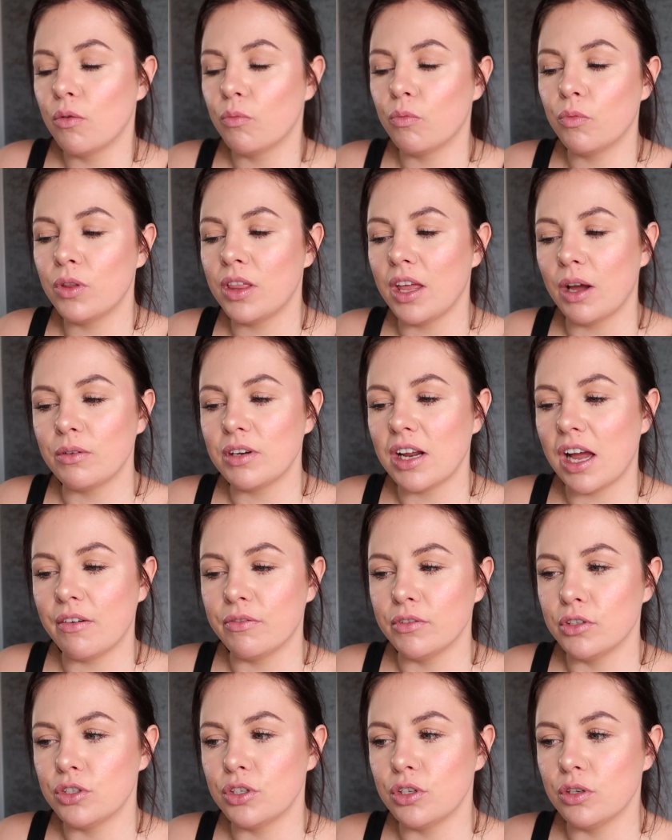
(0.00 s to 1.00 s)
without
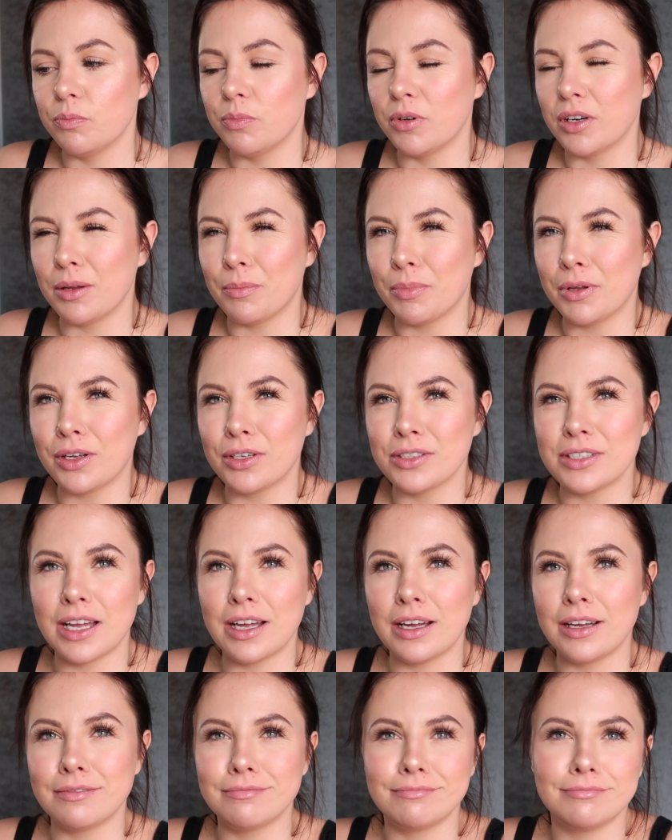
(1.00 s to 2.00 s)
having TubeBuddy, because
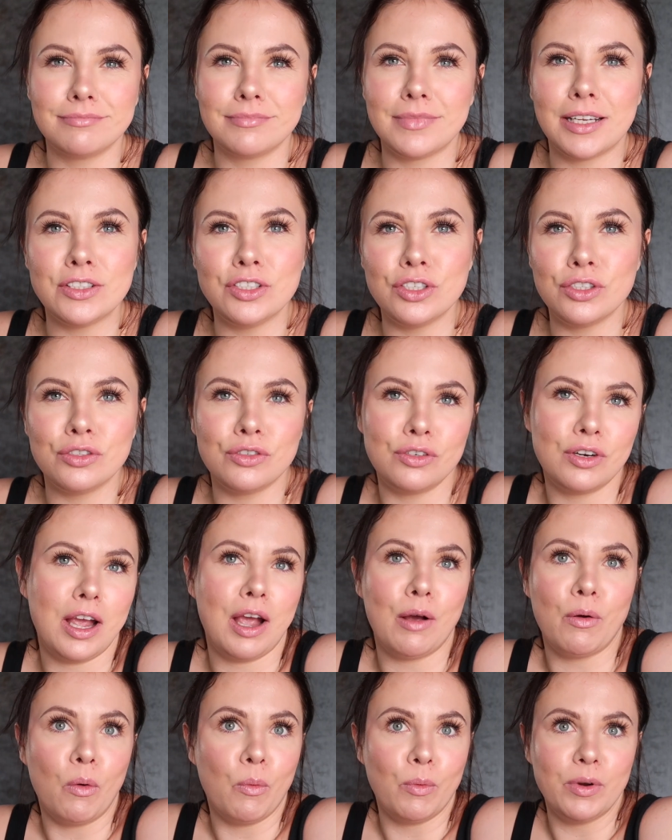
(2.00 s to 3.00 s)
I just don't know
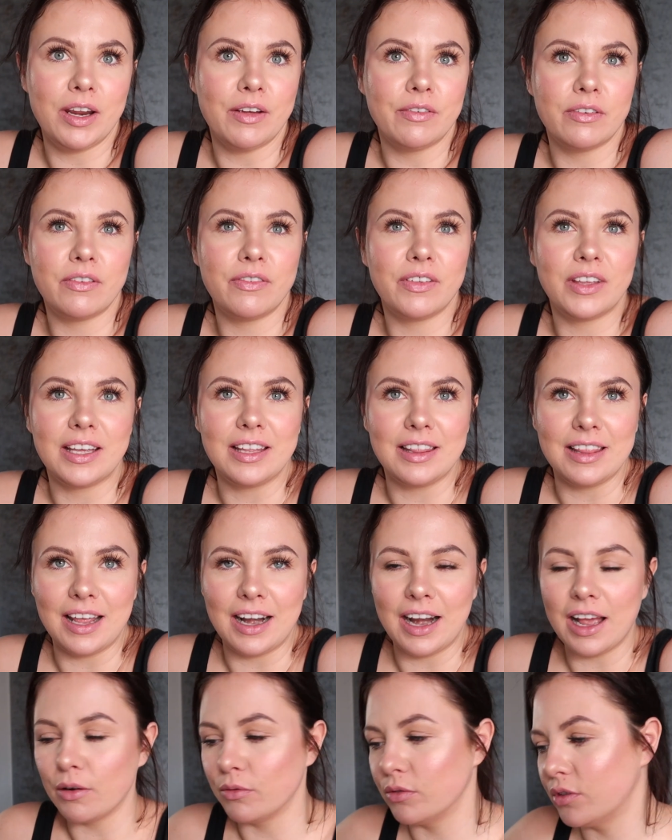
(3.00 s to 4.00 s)
how I would ever figure
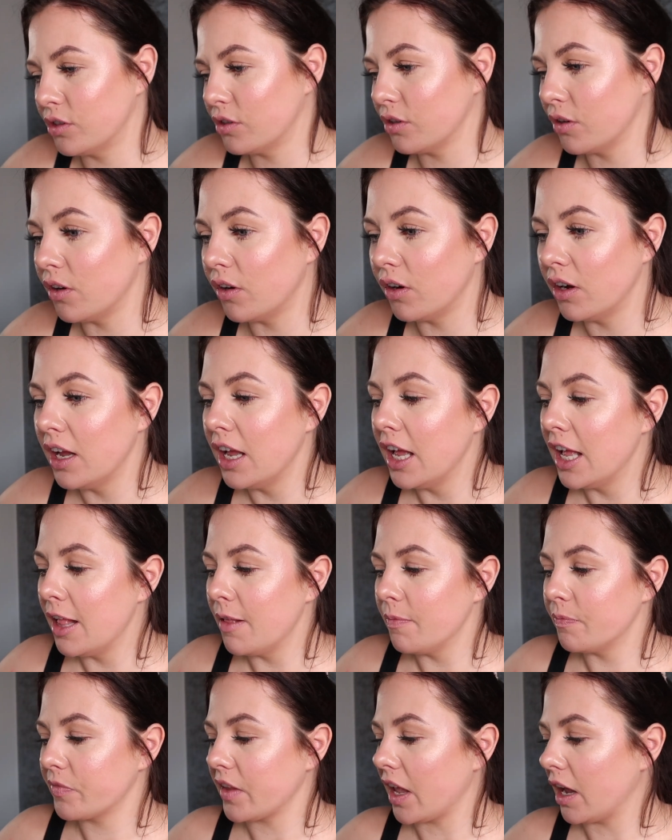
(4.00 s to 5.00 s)
that out. So
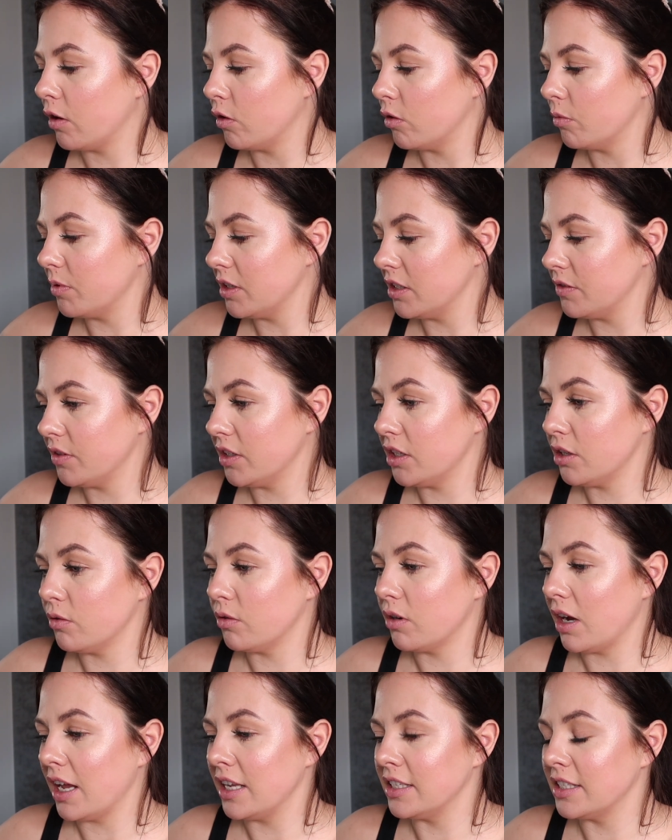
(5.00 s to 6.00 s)
I hope this
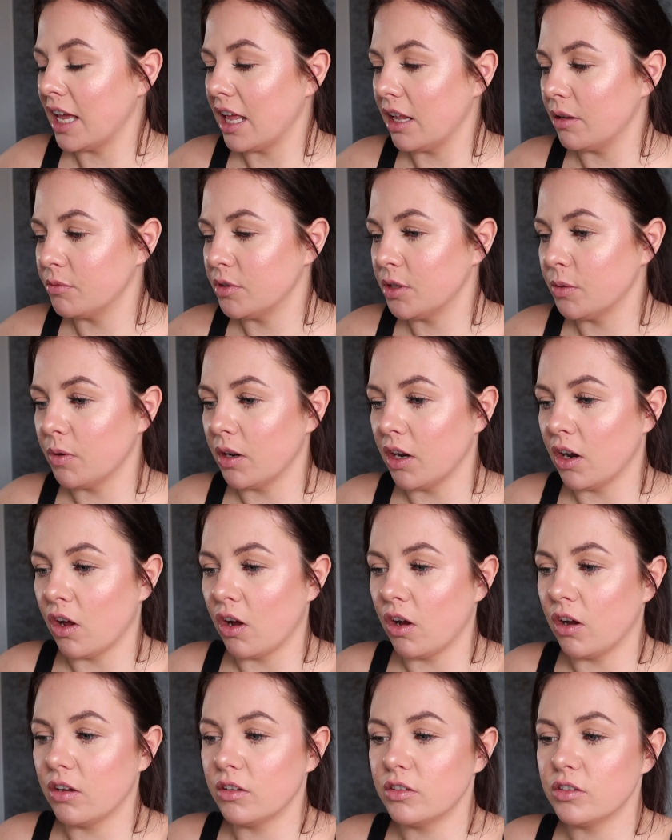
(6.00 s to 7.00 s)
video has helped you a
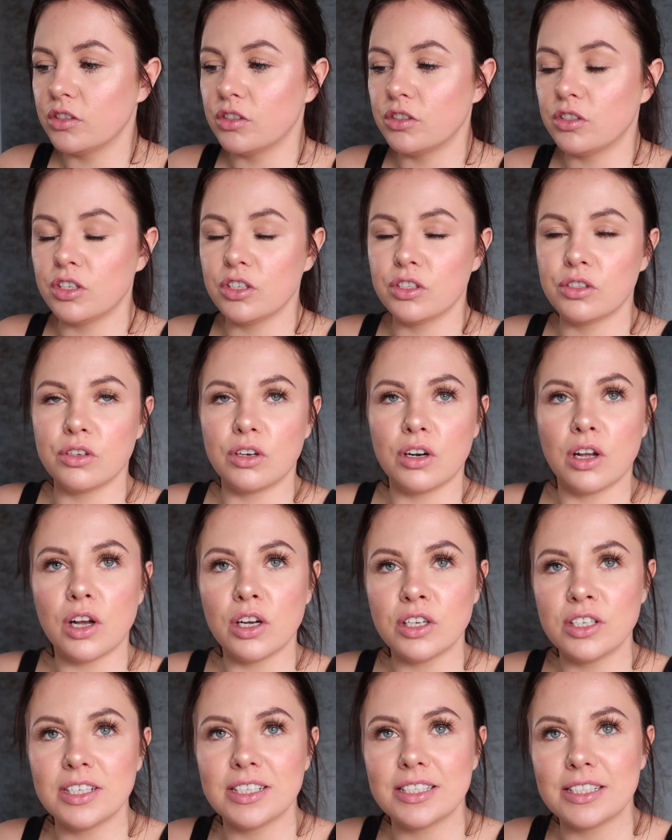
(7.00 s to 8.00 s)
lot to sort of
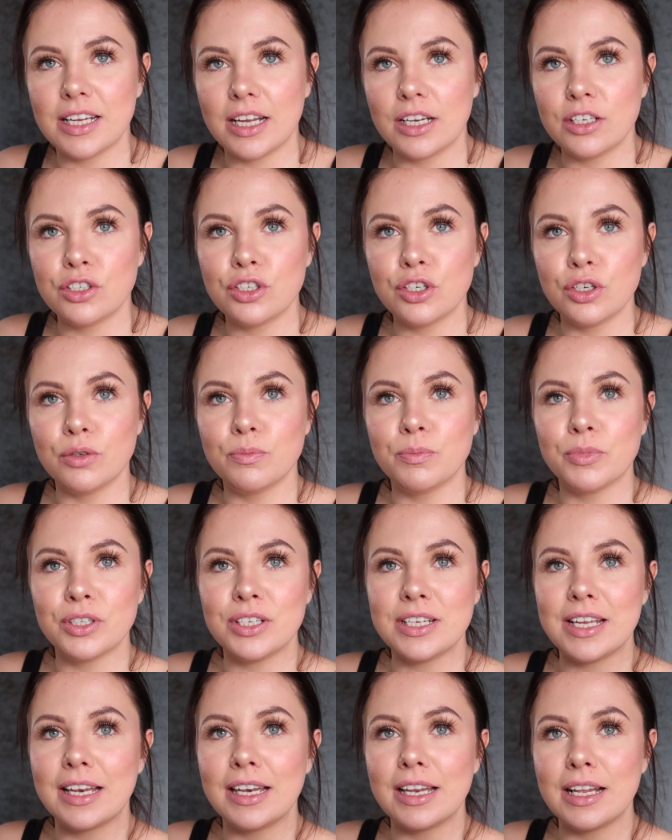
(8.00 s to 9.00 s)
understand
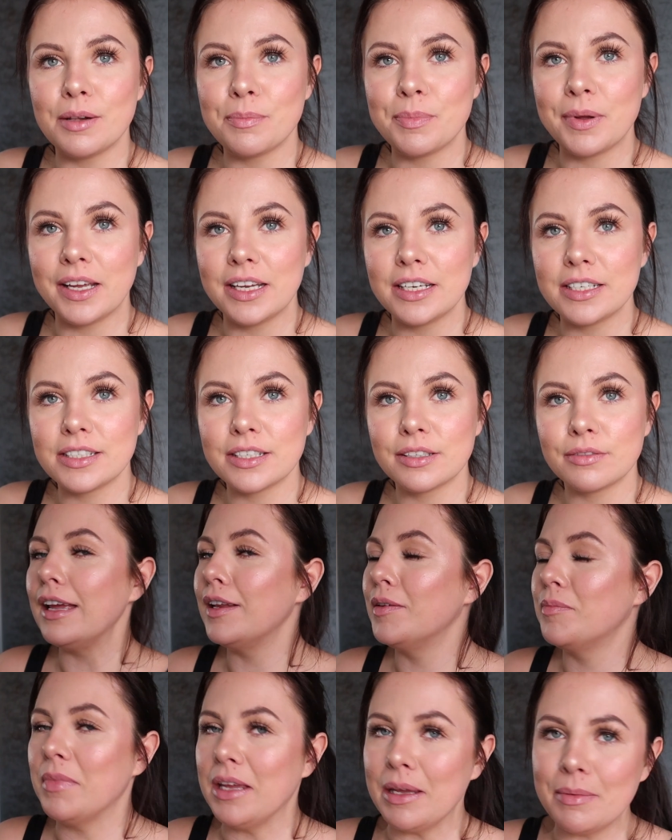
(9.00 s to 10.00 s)
TubeBuddy a little bit,
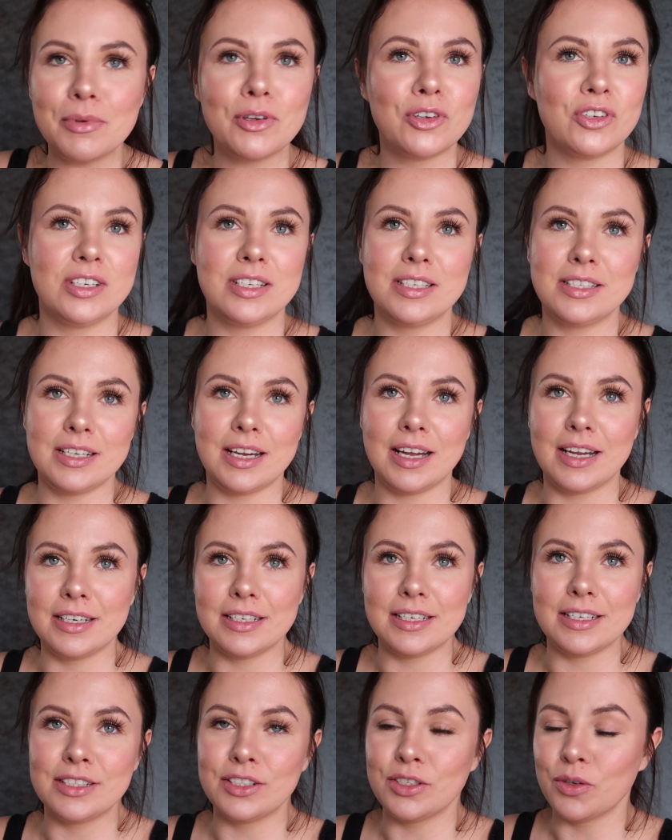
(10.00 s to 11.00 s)
and maybe
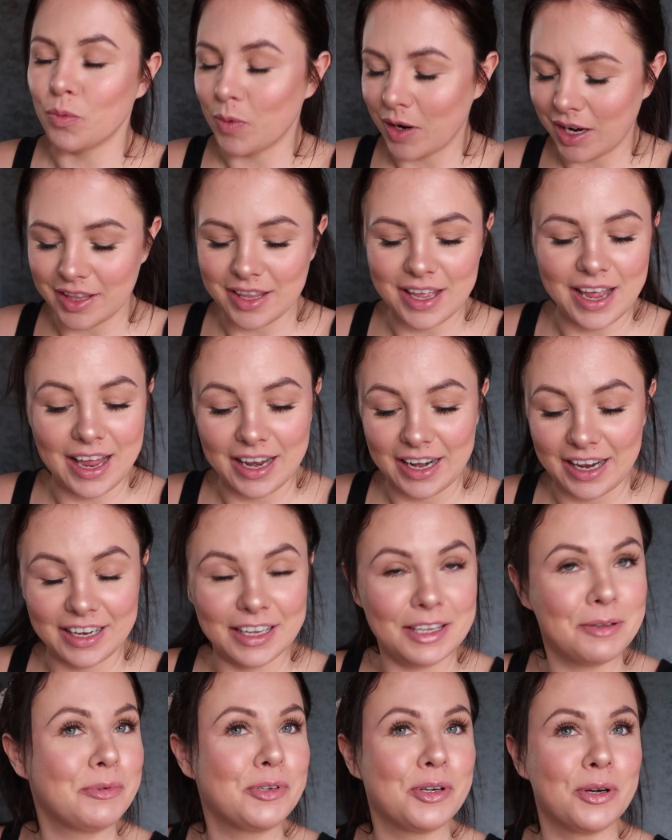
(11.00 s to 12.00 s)
understand as to why the hell I
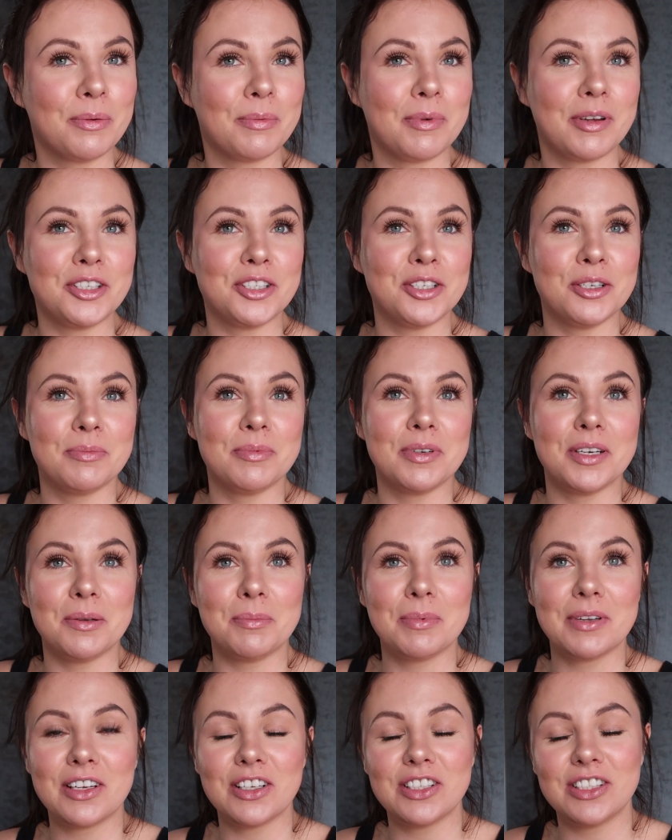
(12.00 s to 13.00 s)
keep talking about TubeBuddy,
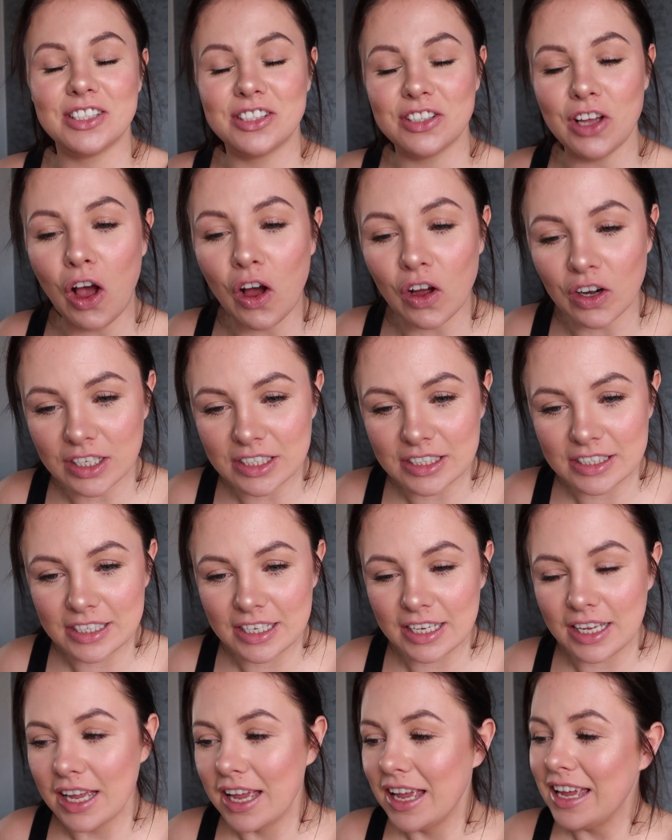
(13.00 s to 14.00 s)
because it's
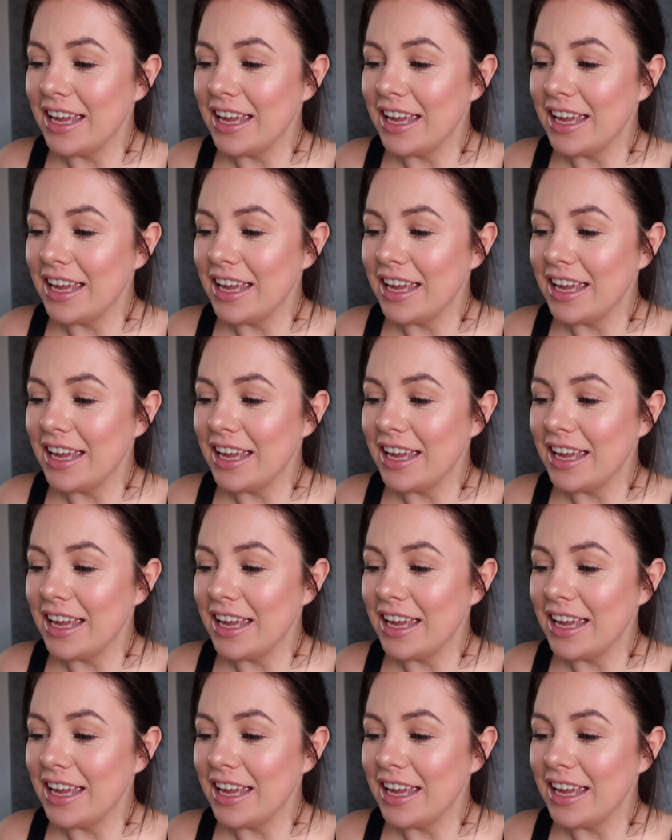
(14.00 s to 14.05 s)
honestly,